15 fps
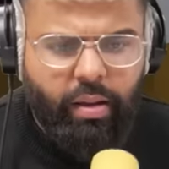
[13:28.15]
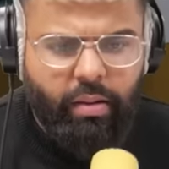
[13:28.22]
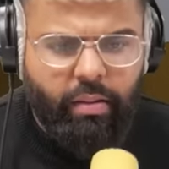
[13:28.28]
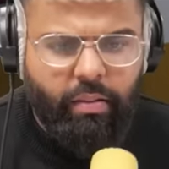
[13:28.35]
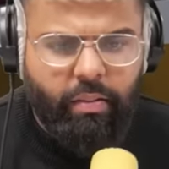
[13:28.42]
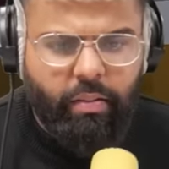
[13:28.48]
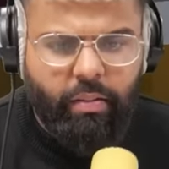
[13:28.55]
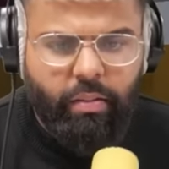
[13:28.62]

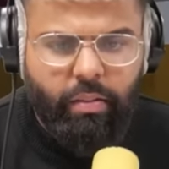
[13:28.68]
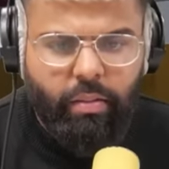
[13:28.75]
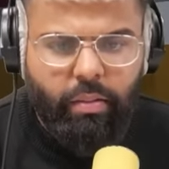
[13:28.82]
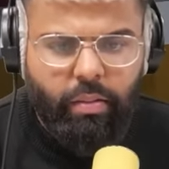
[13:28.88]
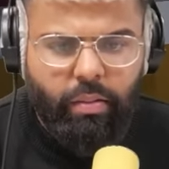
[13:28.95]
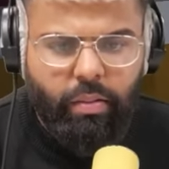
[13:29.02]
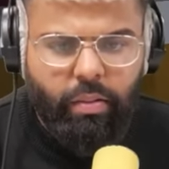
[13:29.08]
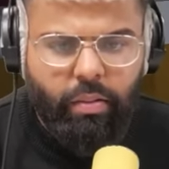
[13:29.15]
Don't, don't,
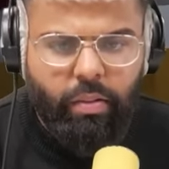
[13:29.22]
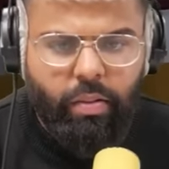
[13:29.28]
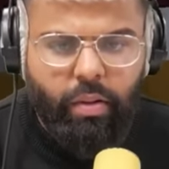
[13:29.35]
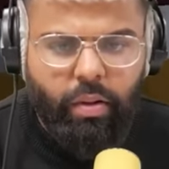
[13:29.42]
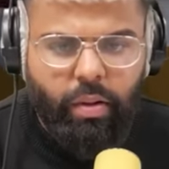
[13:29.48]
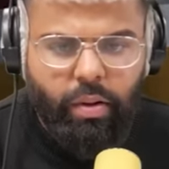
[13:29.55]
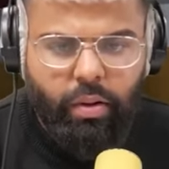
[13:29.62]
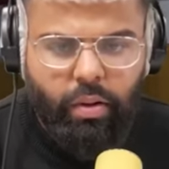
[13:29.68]
don't, don't,
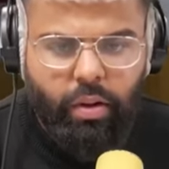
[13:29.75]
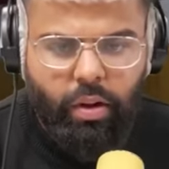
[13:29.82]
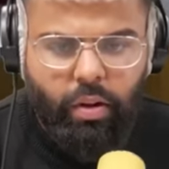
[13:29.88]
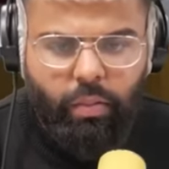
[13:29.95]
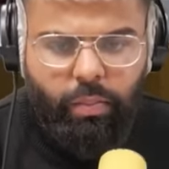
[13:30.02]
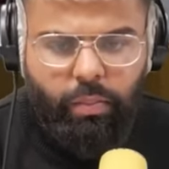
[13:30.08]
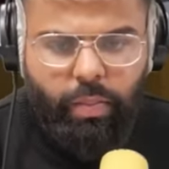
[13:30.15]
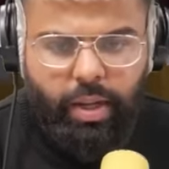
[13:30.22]
don't, don't, oh.
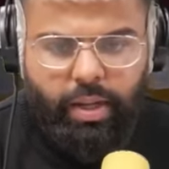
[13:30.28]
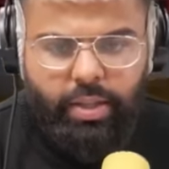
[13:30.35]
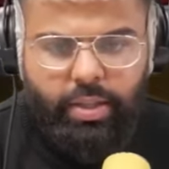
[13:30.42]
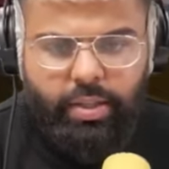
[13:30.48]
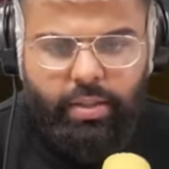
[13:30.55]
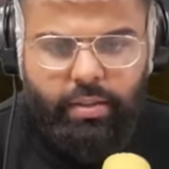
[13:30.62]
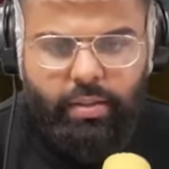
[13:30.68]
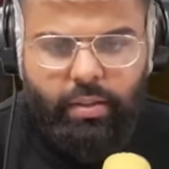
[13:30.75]
don't. They're trying
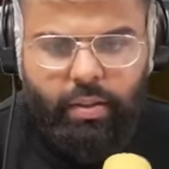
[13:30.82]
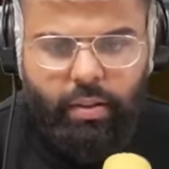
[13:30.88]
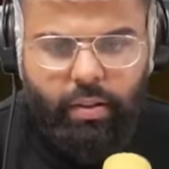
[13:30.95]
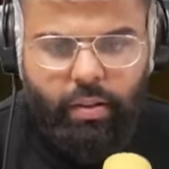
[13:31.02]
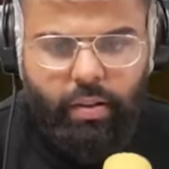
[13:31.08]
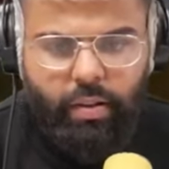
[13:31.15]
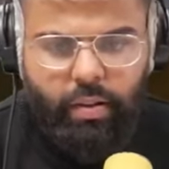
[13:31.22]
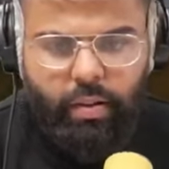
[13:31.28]
to make you, they're
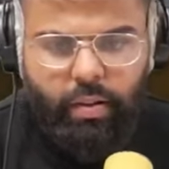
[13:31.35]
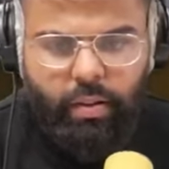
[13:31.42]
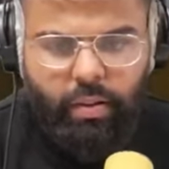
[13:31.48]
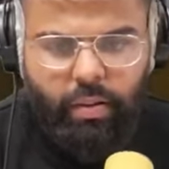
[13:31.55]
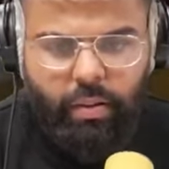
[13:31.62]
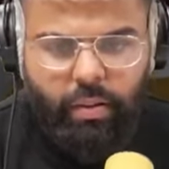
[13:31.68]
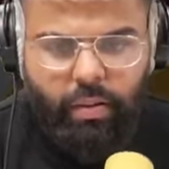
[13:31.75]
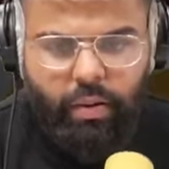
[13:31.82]
trying to kill
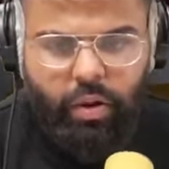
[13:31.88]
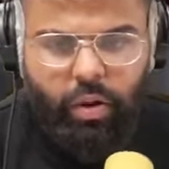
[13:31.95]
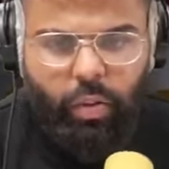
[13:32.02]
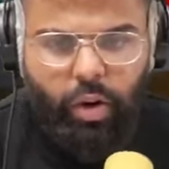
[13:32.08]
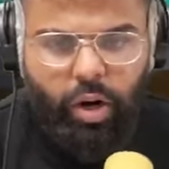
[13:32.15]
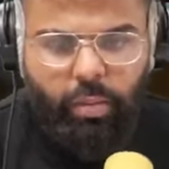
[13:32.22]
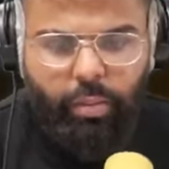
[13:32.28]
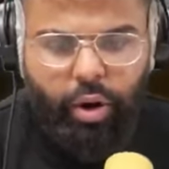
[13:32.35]
you. Don't
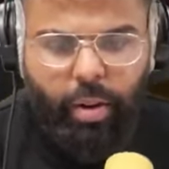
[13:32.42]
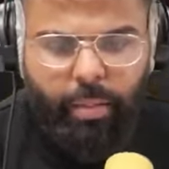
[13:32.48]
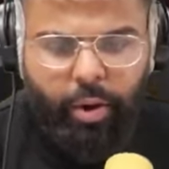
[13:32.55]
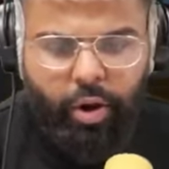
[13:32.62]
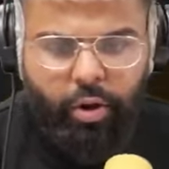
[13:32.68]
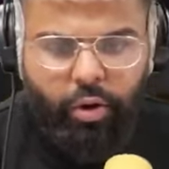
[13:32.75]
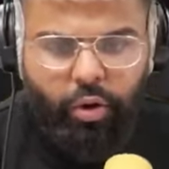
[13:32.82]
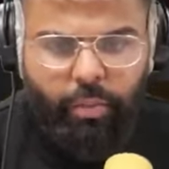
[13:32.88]
worry, bro. I'm
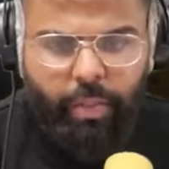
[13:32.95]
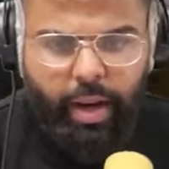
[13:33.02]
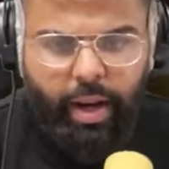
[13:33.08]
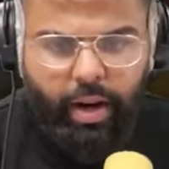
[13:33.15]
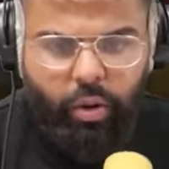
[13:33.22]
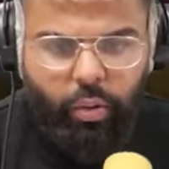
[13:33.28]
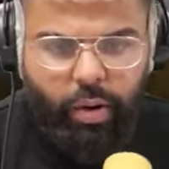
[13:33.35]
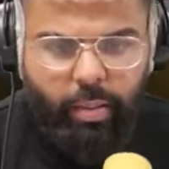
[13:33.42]
not a noob, man.
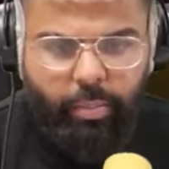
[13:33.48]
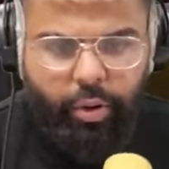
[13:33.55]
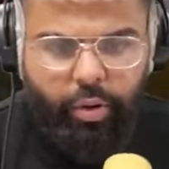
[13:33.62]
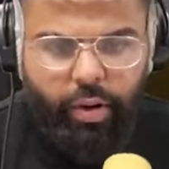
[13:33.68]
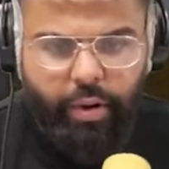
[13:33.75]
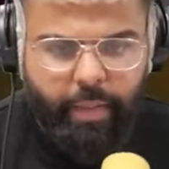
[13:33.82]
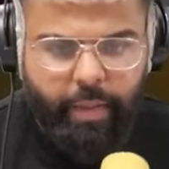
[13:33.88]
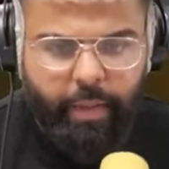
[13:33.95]
I know what I'm
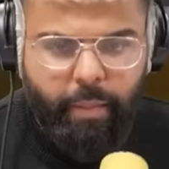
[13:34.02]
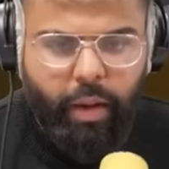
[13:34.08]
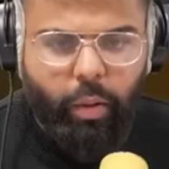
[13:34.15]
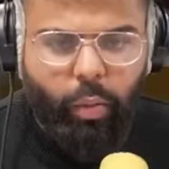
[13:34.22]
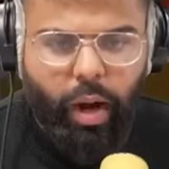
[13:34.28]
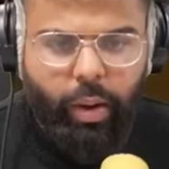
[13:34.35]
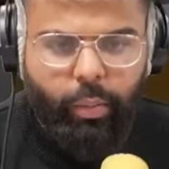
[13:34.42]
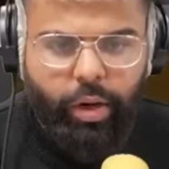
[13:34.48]
doing. Yeah.
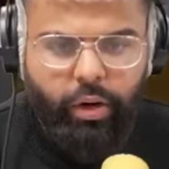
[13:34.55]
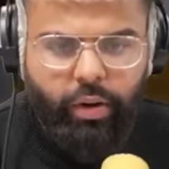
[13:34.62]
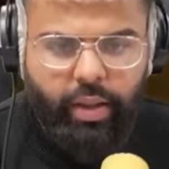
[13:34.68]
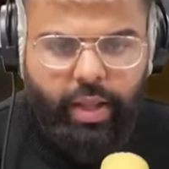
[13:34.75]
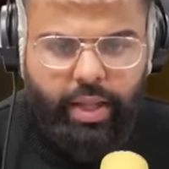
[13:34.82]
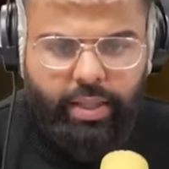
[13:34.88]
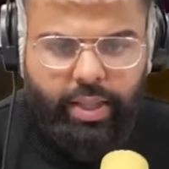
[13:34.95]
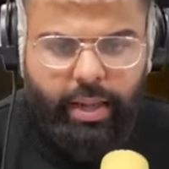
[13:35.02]
Why are we doing
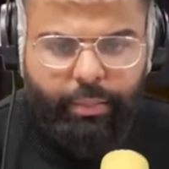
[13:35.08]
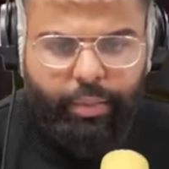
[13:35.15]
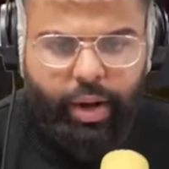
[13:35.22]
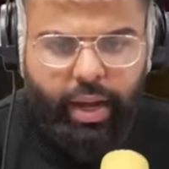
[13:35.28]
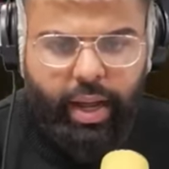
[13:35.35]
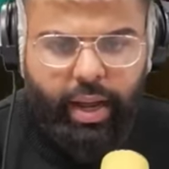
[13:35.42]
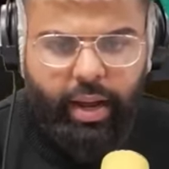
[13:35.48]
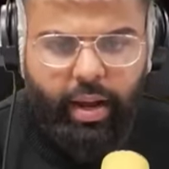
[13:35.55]
this? Like
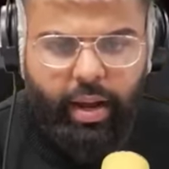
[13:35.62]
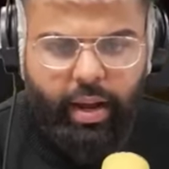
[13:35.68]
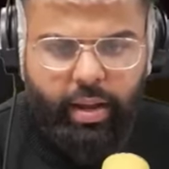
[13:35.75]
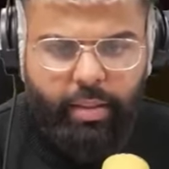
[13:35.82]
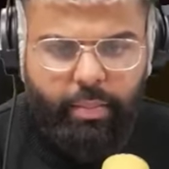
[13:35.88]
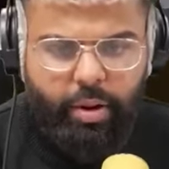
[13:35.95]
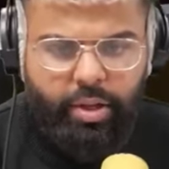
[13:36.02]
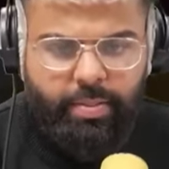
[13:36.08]
breaking uh,
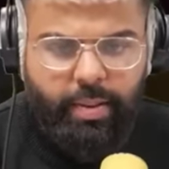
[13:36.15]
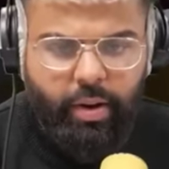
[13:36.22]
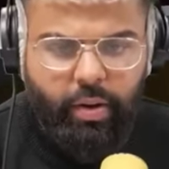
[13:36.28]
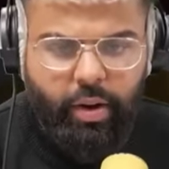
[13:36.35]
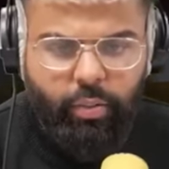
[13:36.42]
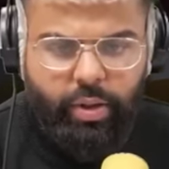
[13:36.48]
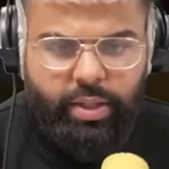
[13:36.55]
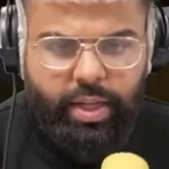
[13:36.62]
the blocks below
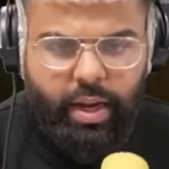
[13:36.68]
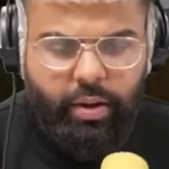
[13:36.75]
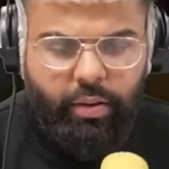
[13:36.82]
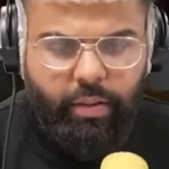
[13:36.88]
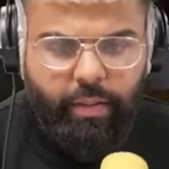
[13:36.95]
it? What does that uh, do?